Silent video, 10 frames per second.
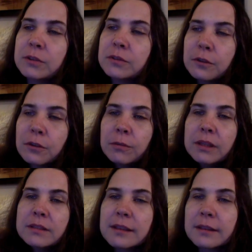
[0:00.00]
which further
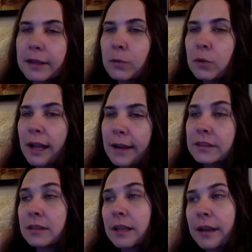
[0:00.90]
means that they will have
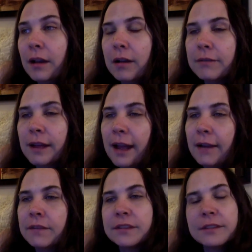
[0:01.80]
to lay off
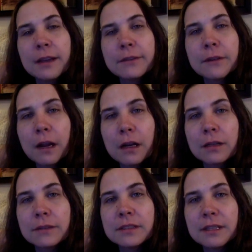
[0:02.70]
half the staff of
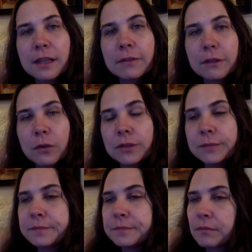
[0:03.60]
Cardiff to stay afloat.
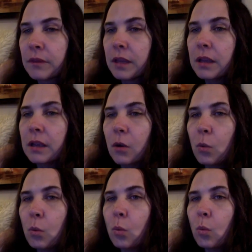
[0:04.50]

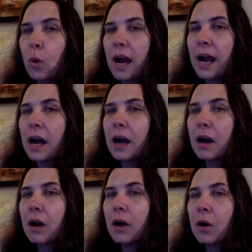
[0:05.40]

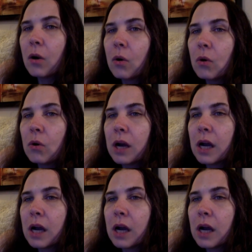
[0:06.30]
Wow.